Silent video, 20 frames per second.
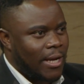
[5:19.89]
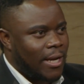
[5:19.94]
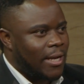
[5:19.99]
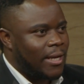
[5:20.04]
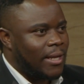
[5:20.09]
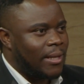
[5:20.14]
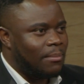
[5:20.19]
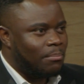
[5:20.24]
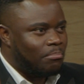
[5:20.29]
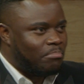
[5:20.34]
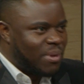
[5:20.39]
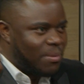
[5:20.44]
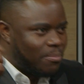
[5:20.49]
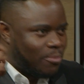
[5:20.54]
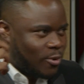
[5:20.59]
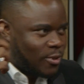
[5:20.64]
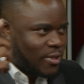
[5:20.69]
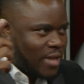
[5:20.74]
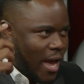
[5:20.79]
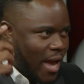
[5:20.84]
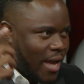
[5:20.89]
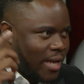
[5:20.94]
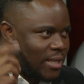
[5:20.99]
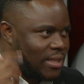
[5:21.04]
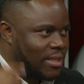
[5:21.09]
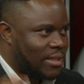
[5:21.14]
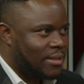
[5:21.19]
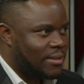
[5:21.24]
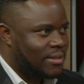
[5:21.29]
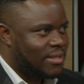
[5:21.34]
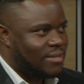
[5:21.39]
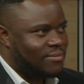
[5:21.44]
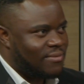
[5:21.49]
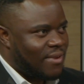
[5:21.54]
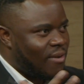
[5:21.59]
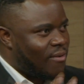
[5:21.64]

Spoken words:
in people's eyes, you